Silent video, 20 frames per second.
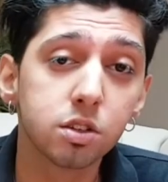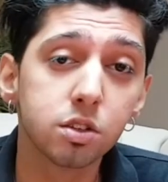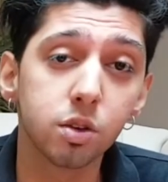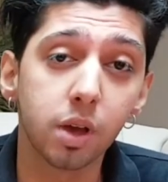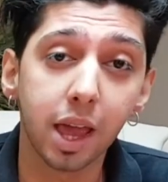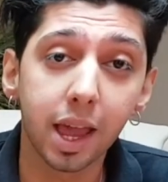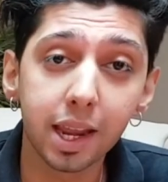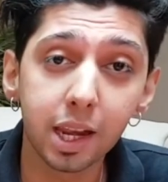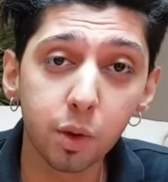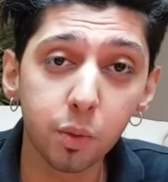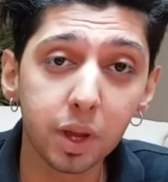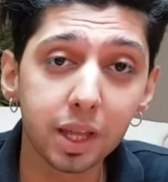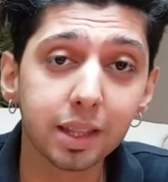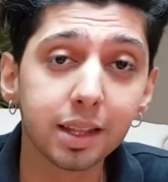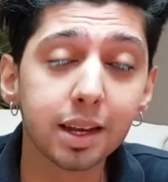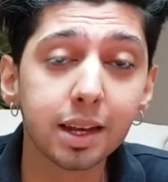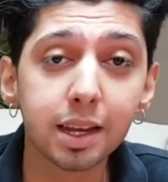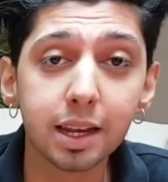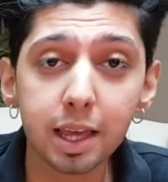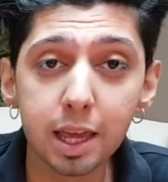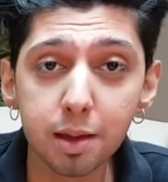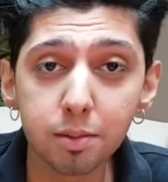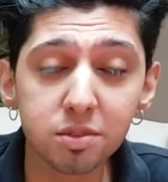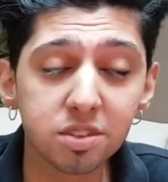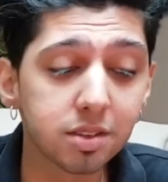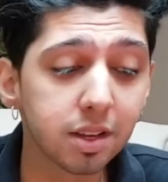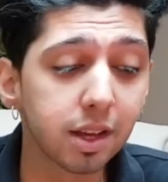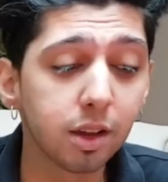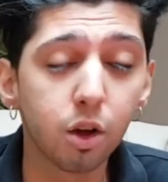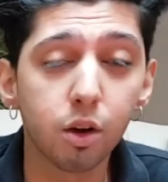So anyway, the
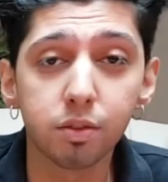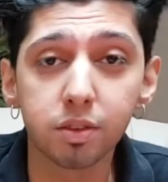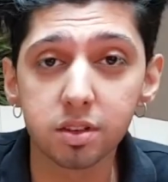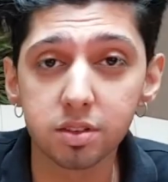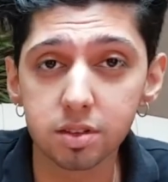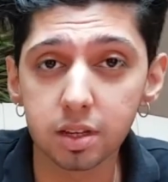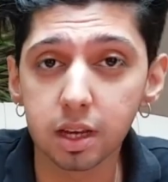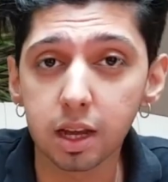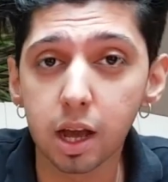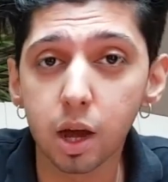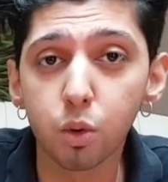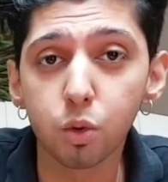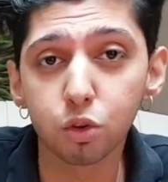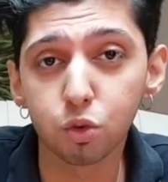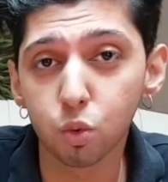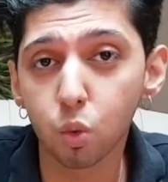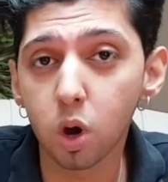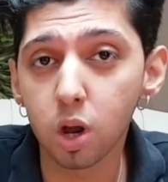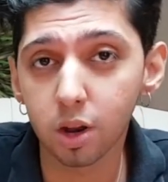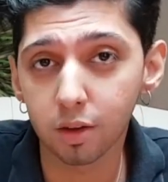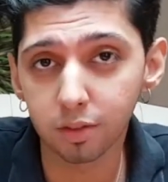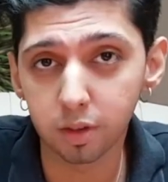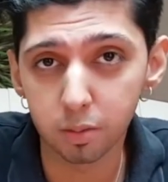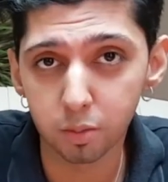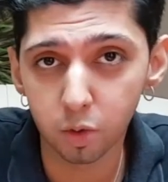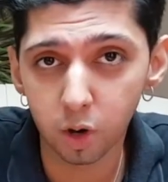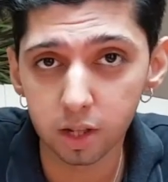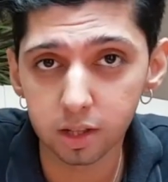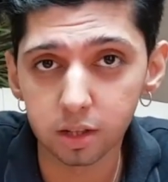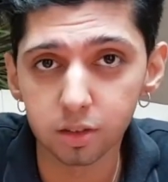namesake of the cigar was one of
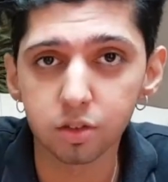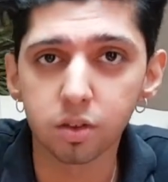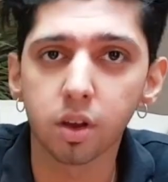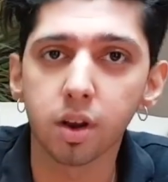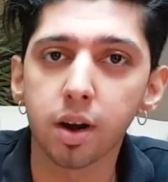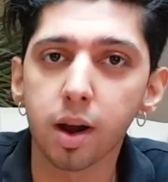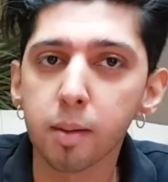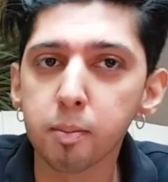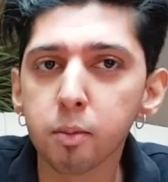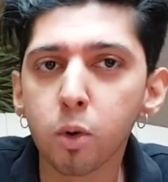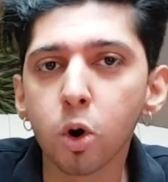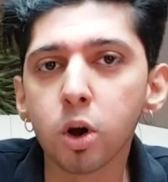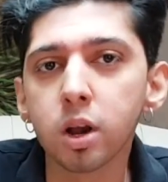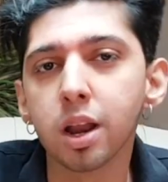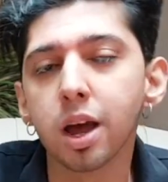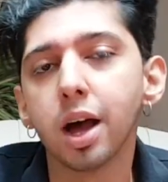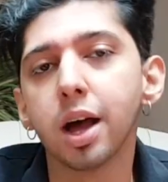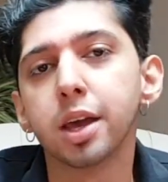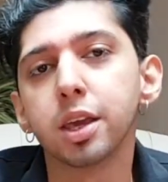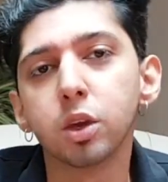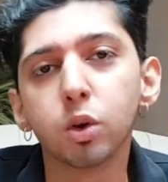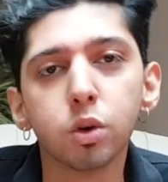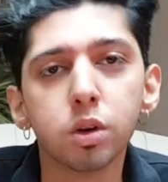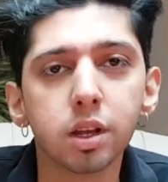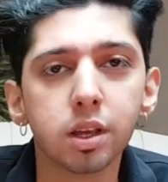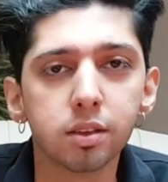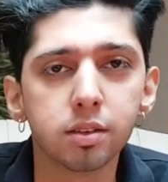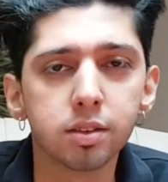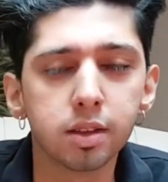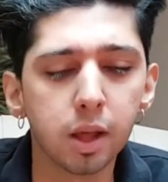the brothers, Ramon
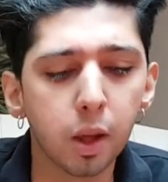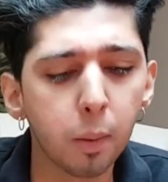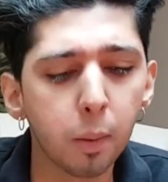Allones.